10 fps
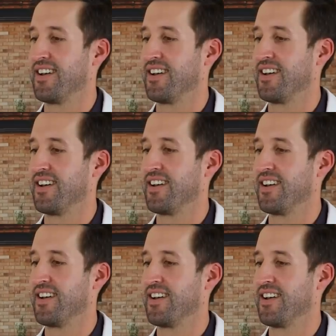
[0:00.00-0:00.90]
arm.
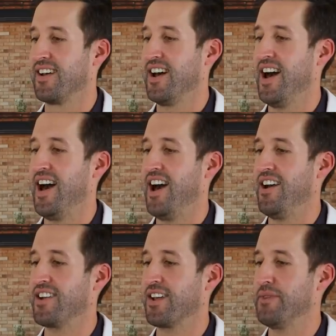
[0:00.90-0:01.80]
Oh,
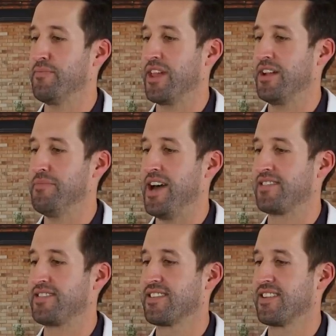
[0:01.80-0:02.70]
ah, you're gonna be a bloody
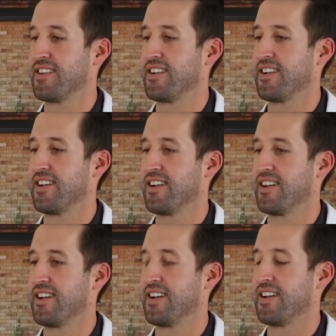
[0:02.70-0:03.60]
mess. Almost there.
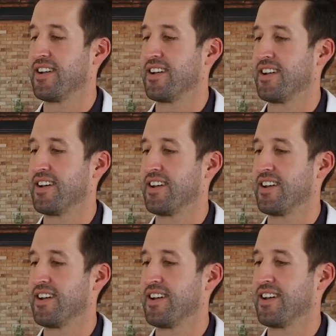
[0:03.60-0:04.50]
Oh. Oh,
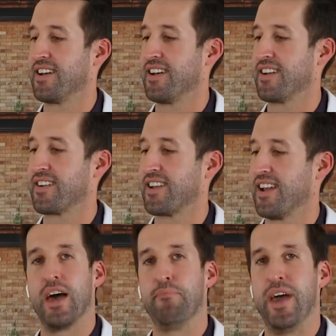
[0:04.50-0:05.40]
come on.
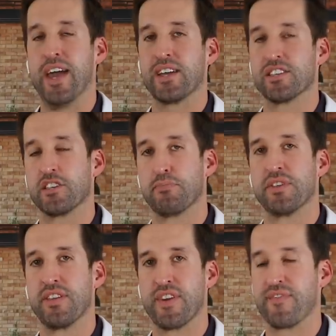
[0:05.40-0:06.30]
That bag is a
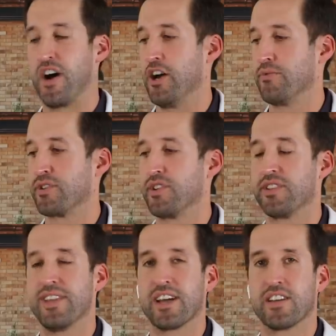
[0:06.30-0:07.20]
specific volume, so
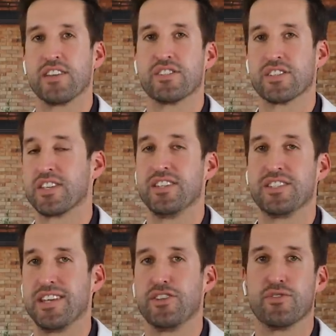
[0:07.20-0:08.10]
it's not gonna just
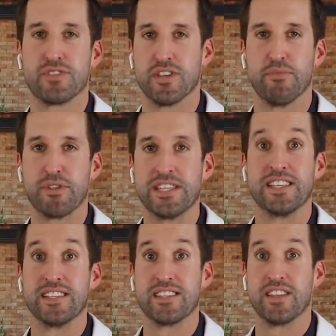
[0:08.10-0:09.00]
continue to bleed
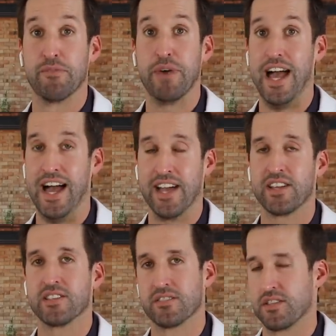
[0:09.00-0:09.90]
into the
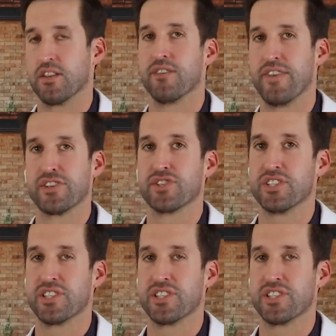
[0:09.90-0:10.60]
bag. It, will eventually